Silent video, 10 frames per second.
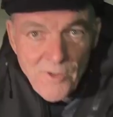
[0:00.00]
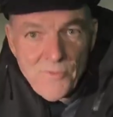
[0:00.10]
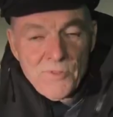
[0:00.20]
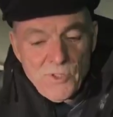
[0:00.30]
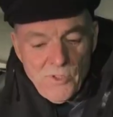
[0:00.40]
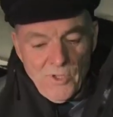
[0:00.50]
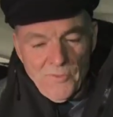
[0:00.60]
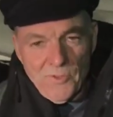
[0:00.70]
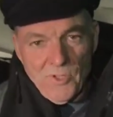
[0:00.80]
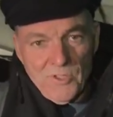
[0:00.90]
I'm sorry
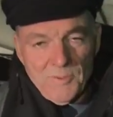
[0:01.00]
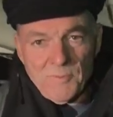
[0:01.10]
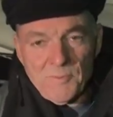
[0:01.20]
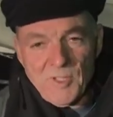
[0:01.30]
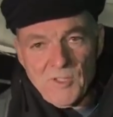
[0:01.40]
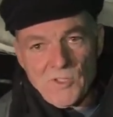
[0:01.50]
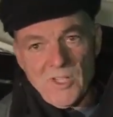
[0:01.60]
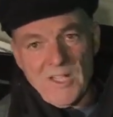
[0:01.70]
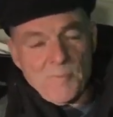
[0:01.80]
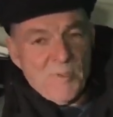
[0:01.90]
for him because
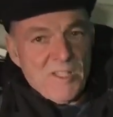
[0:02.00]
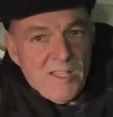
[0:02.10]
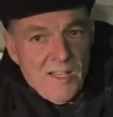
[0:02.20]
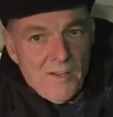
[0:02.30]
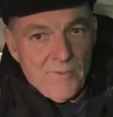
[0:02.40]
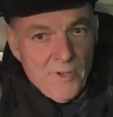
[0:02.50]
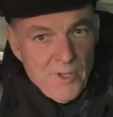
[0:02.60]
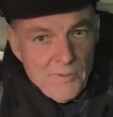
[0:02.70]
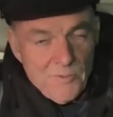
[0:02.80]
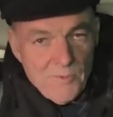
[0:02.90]
he has been sailing
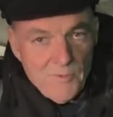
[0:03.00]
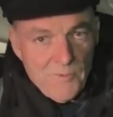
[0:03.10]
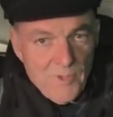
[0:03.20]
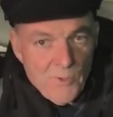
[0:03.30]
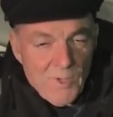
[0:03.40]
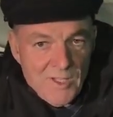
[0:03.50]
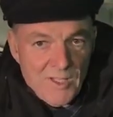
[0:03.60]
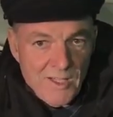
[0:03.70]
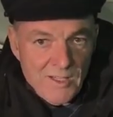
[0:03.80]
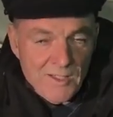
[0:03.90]
very
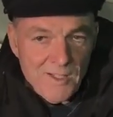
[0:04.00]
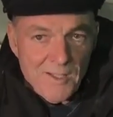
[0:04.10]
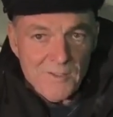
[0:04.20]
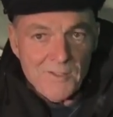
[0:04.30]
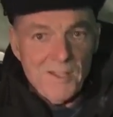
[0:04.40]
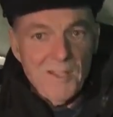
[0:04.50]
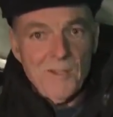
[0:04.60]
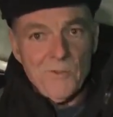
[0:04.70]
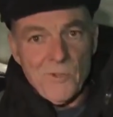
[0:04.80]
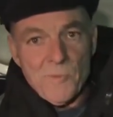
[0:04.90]
well.
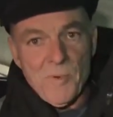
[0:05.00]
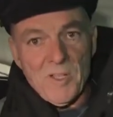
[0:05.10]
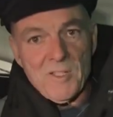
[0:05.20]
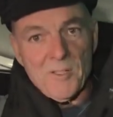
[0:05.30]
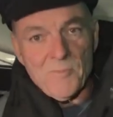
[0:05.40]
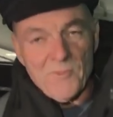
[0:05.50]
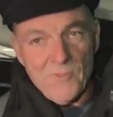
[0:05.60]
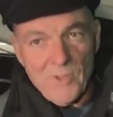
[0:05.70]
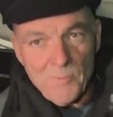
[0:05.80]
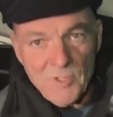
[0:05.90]
I respect him
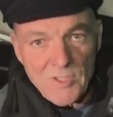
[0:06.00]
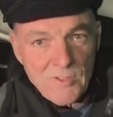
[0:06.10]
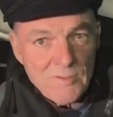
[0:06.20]
very much.